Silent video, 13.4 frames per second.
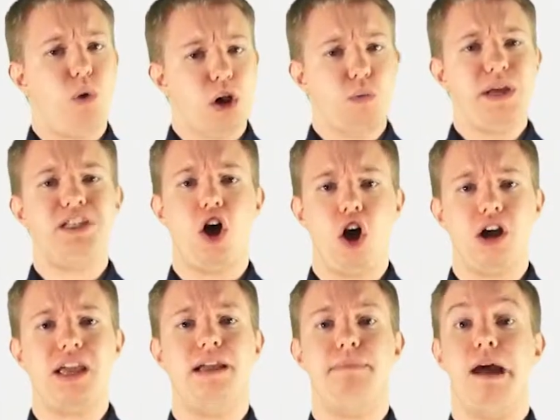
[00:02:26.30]
what are we
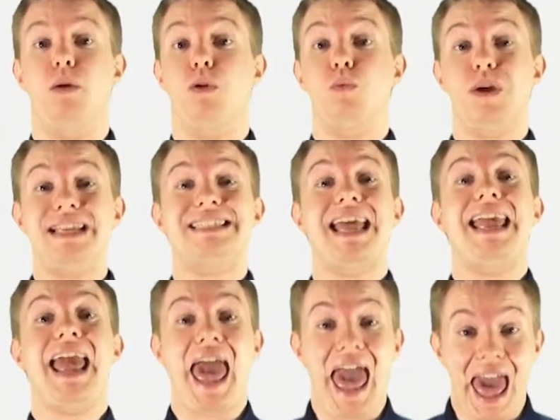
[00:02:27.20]
talking about when we
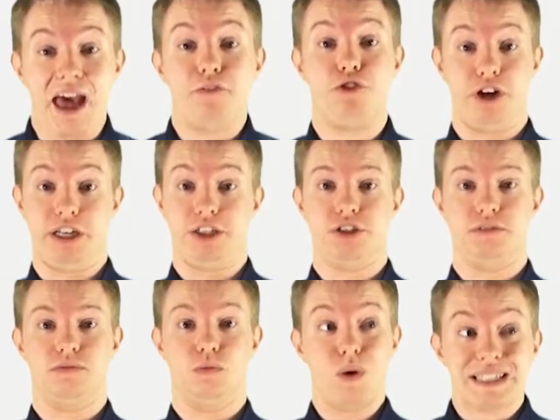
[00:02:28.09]
say
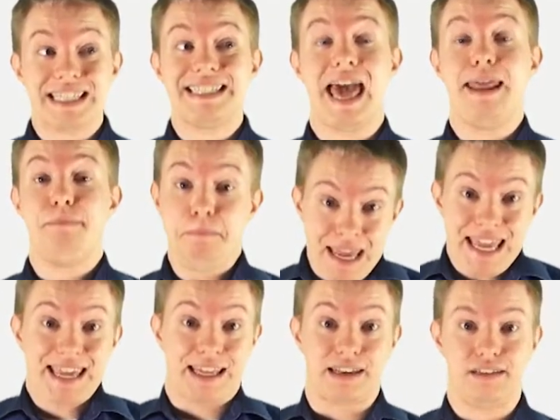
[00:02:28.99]
average? What does that
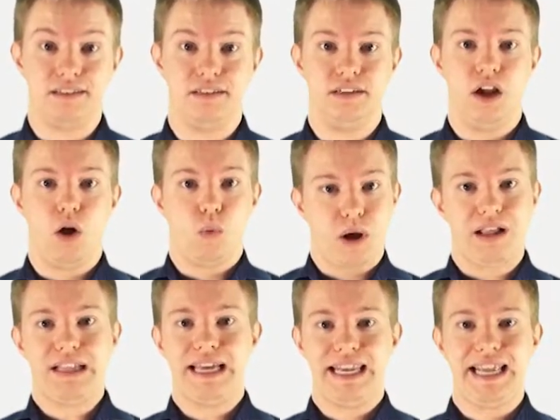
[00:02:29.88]
mean?
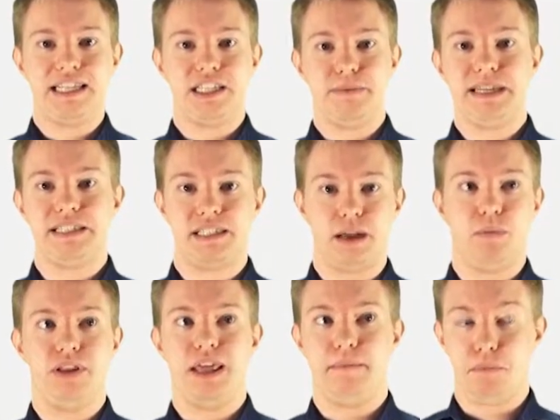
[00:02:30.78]
Well, it needs to be
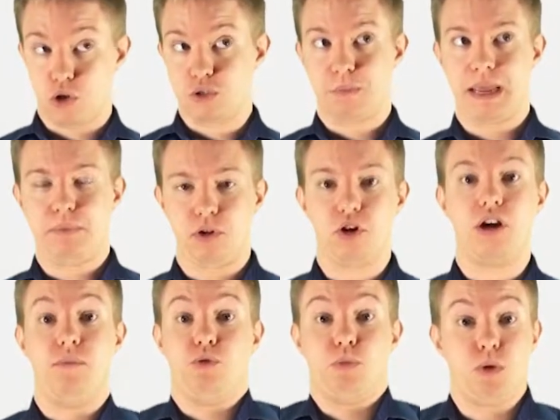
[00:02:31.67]
someone that most people are
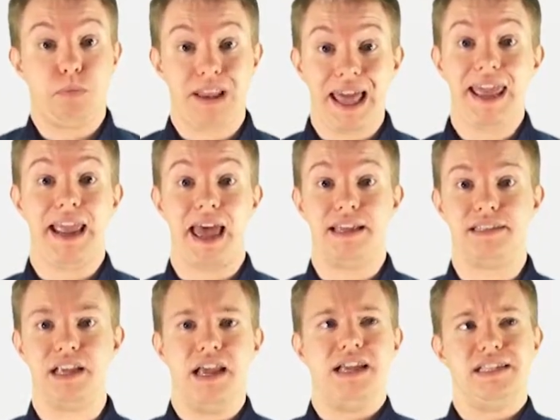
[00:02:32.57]
comfortable playing
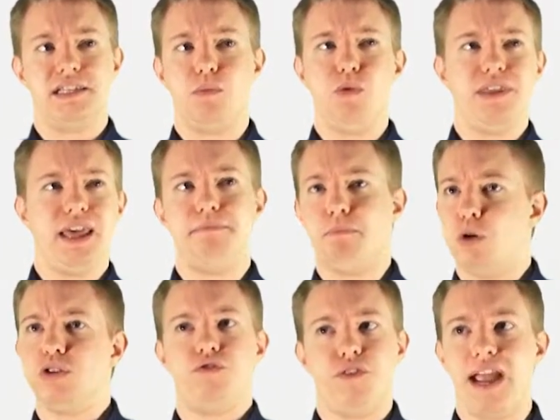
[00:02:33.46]
as. Someone that
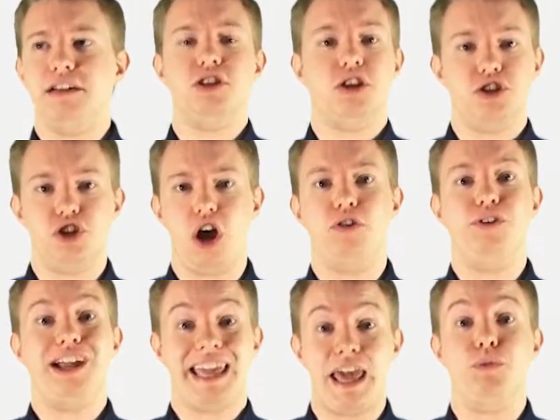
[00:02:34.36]
most fans of the
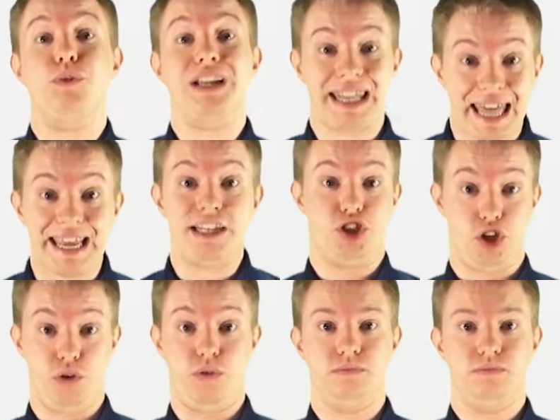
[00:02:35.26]
genre can relate
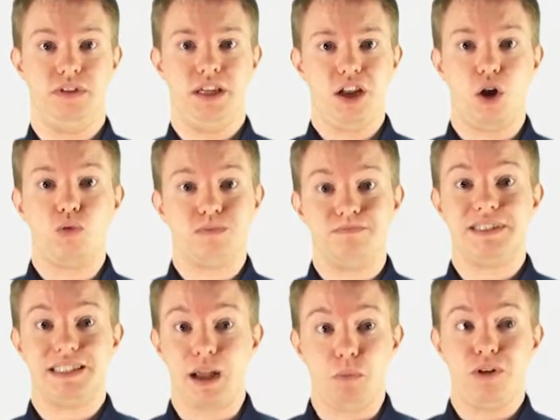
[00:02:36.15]
to. You know,
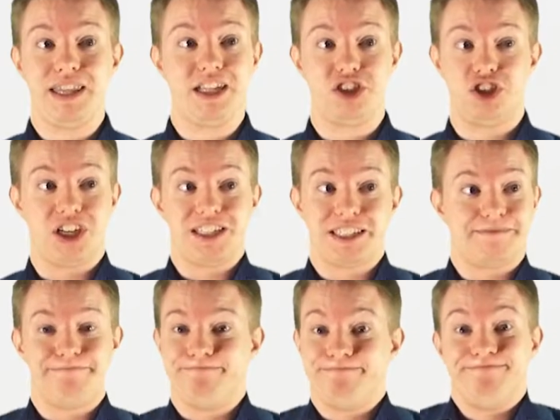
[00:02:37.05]
someone that's just
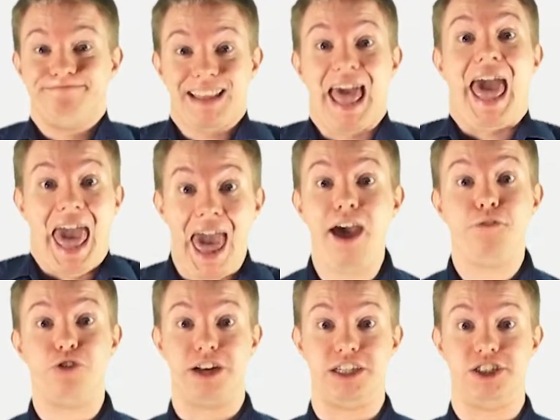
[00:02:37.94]

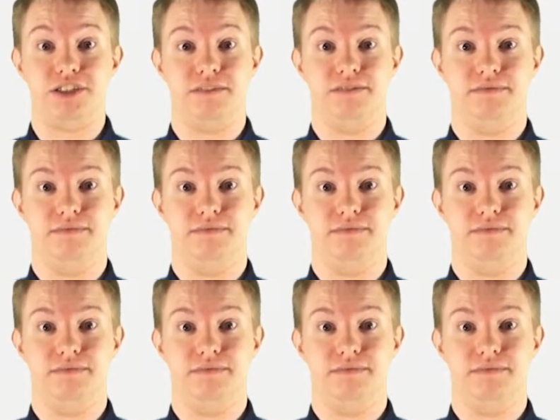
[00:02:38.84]
average.